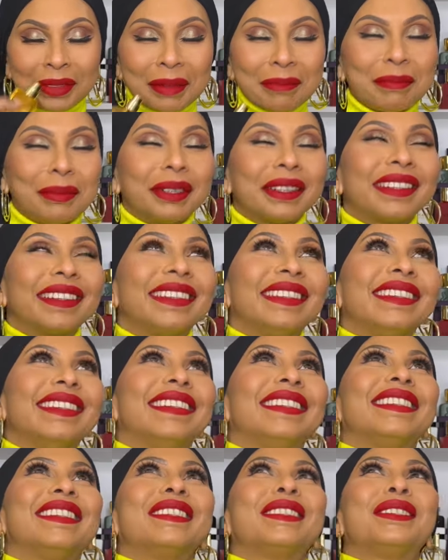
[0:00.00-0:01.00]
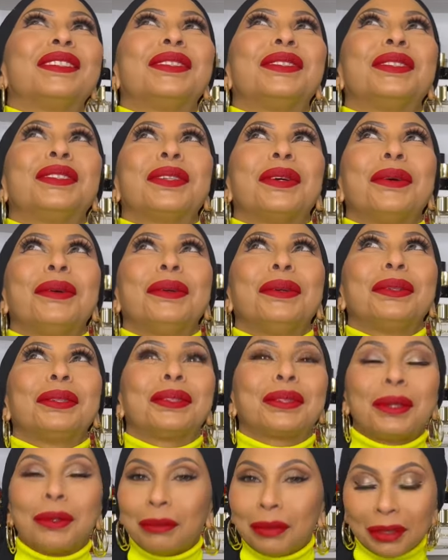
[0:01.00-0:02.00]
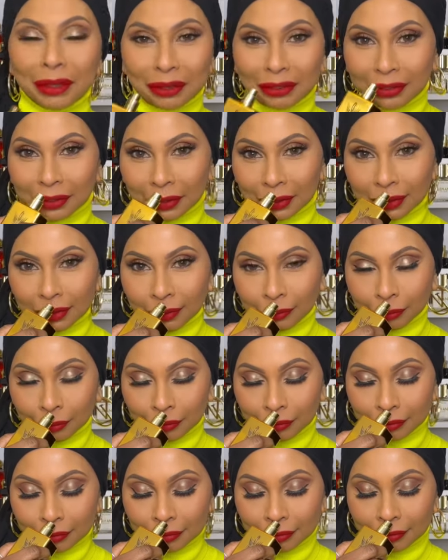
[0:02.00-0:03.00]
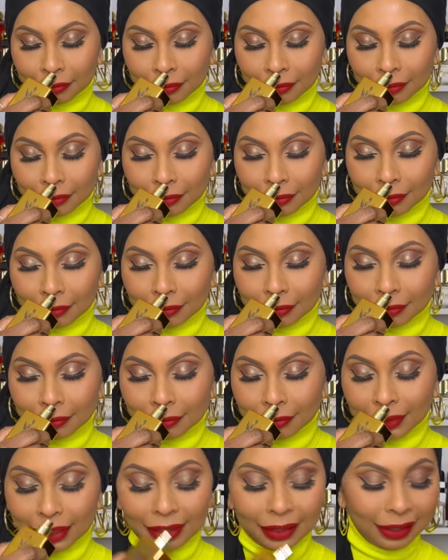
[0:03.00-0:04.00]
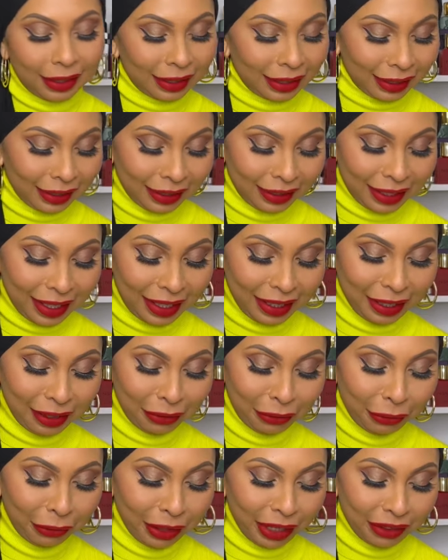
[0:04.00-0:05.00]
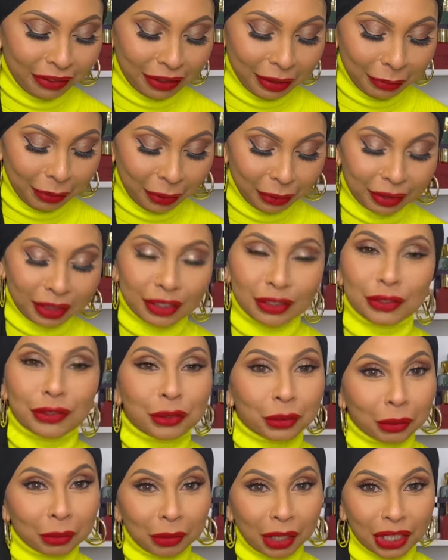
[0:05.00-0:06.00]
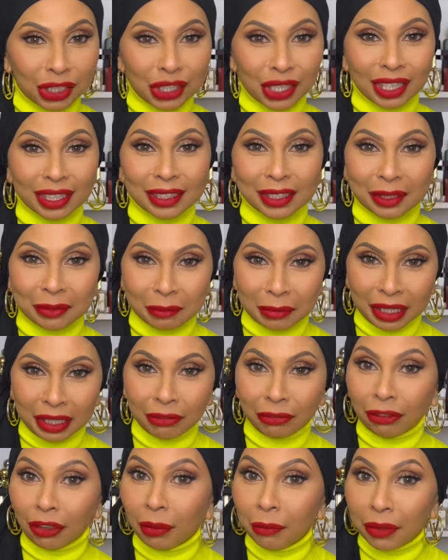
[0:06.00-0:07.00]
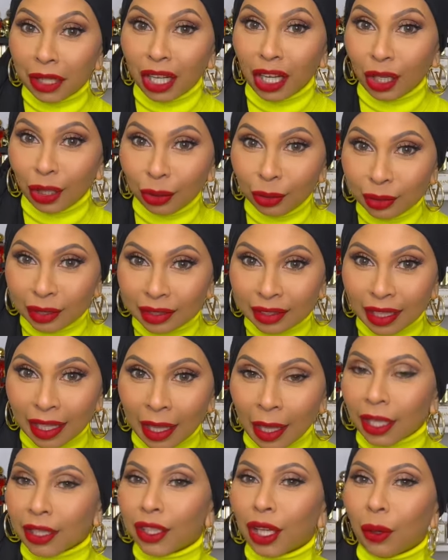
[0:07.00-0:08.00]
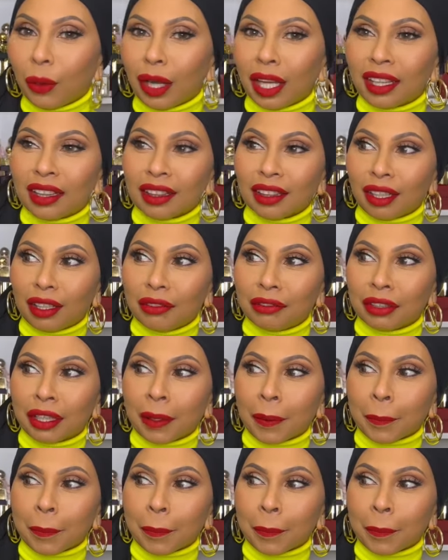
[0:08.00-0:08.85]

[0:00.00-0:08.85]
but it is so, so beautiful. Oh, I have raved about this so much, and to me, from the house. Now, I love